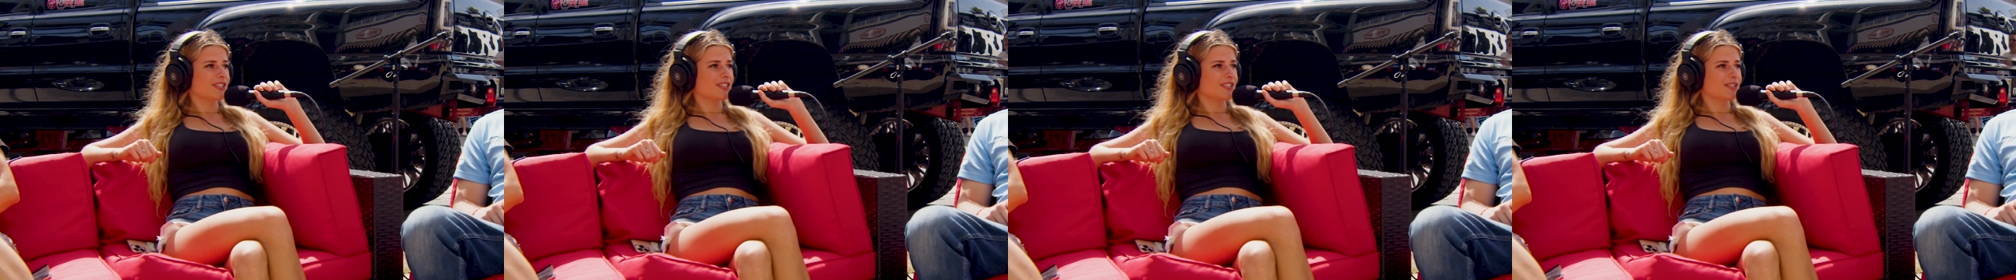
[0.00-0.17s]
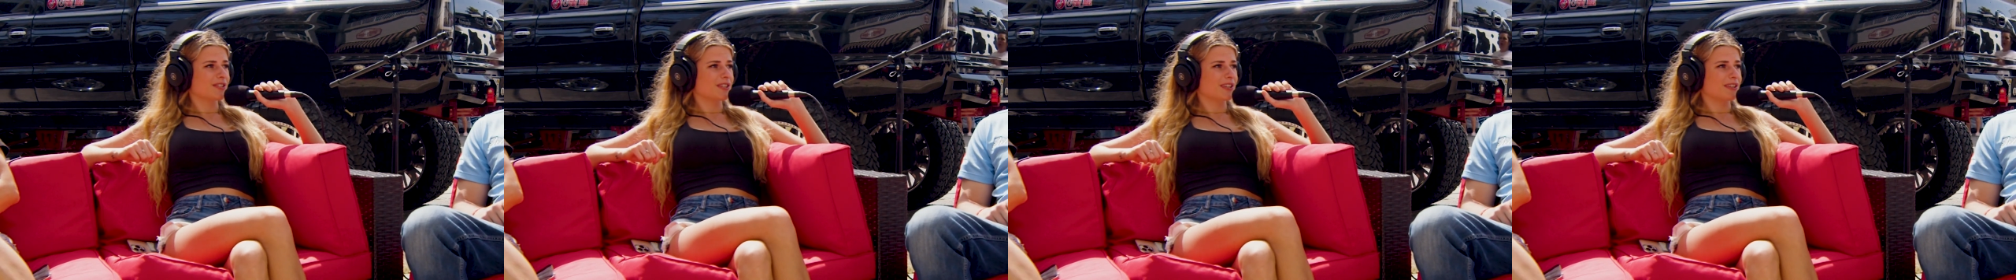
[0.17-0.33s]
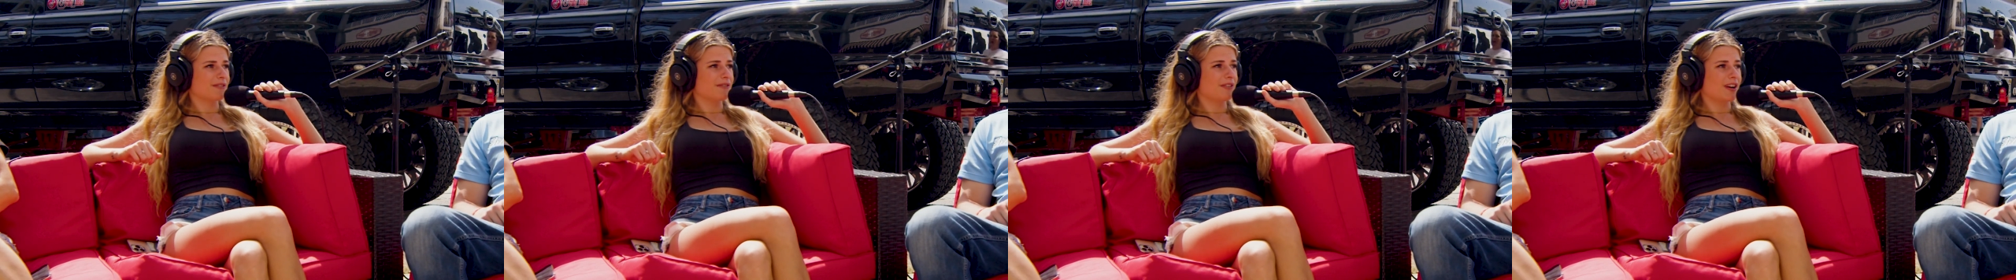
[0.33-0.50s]
she's
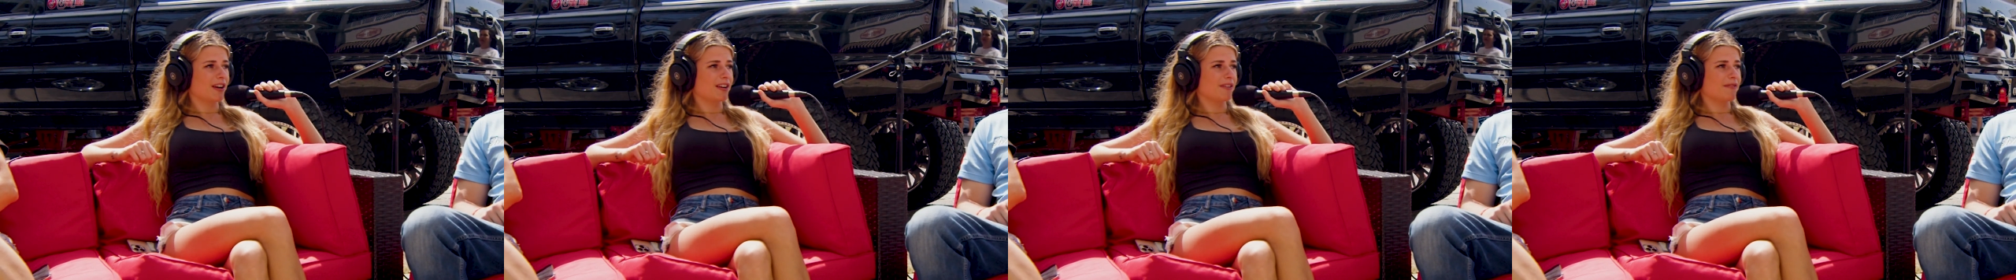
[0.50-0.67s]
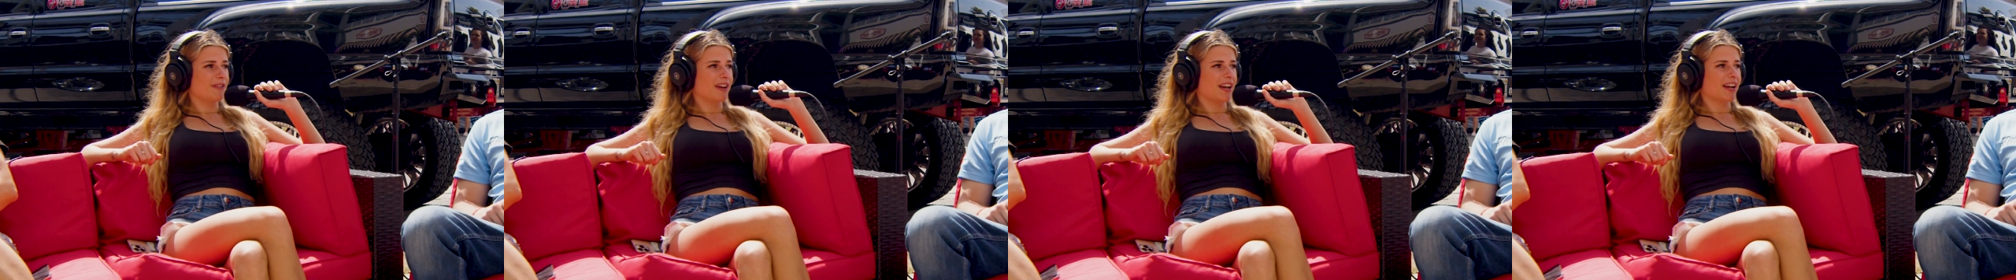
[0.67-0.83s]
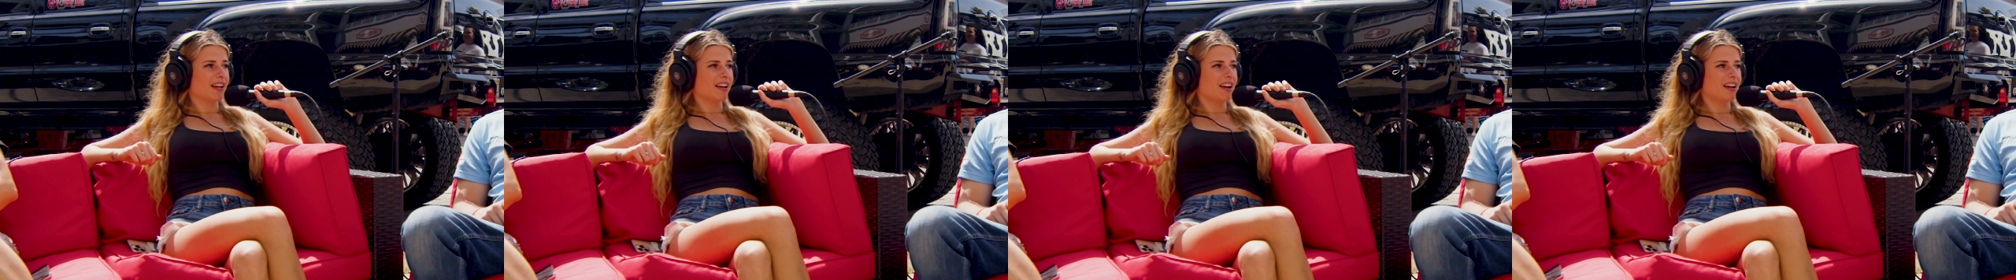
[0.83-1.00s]
doing a fuck a
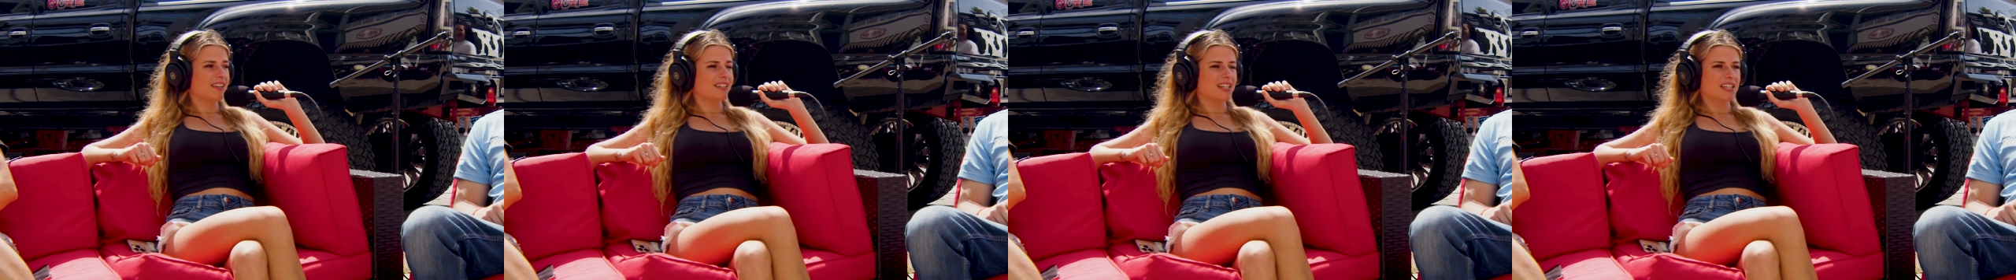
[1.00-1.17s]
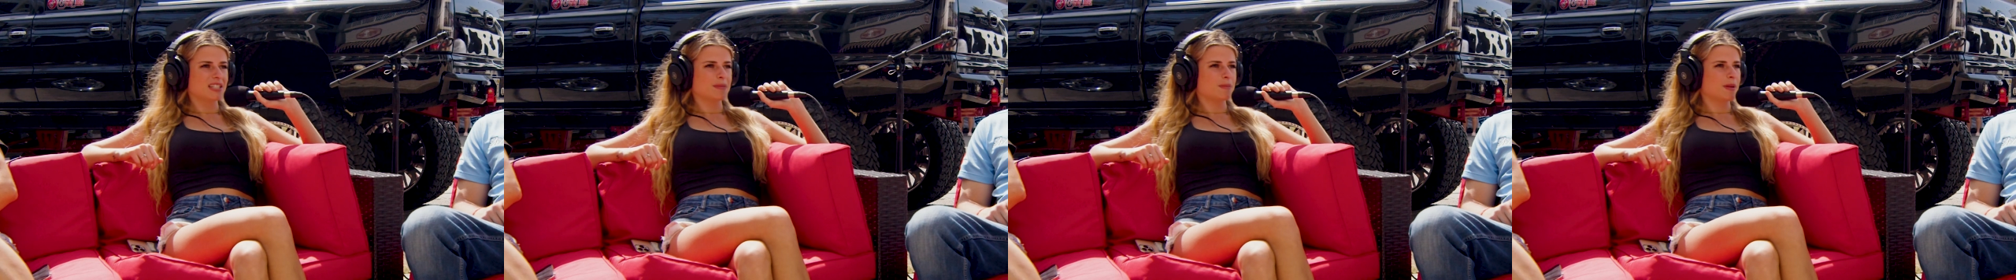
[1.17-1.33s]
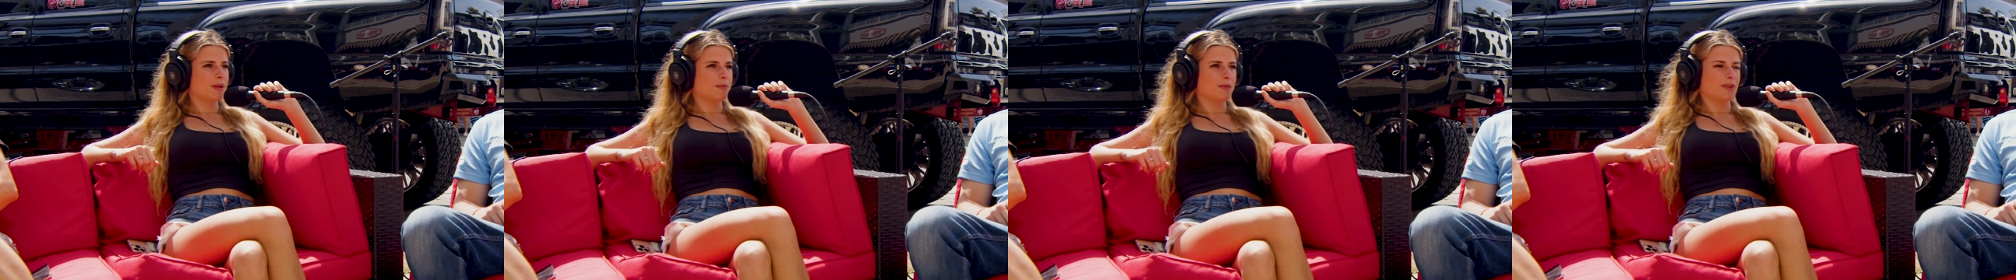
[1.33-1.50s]
fan
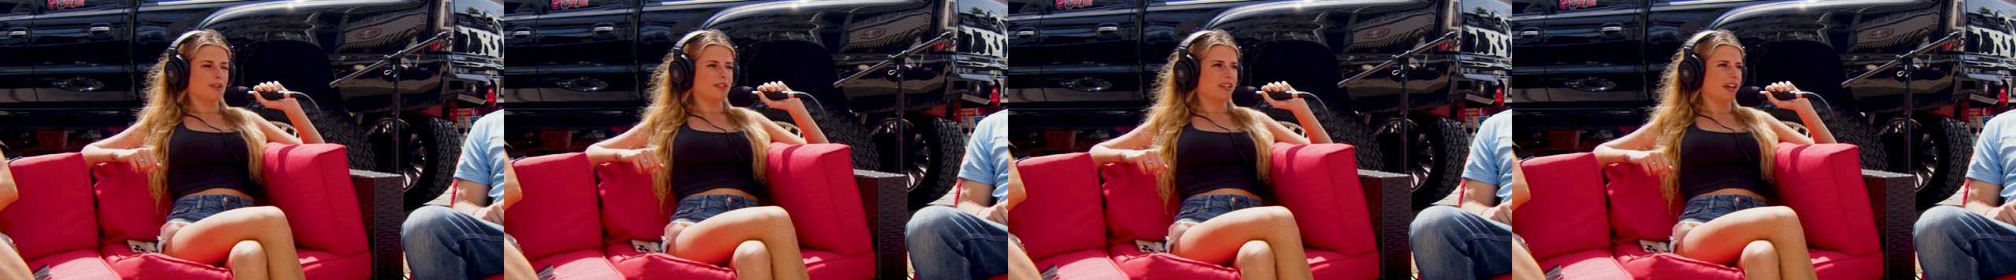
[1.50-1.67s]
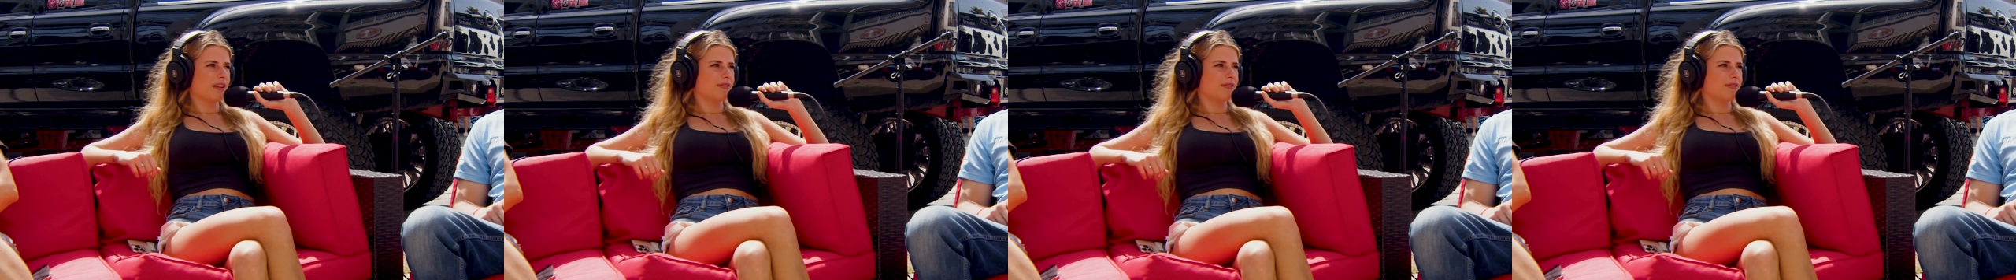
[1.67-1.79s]
contest," people will never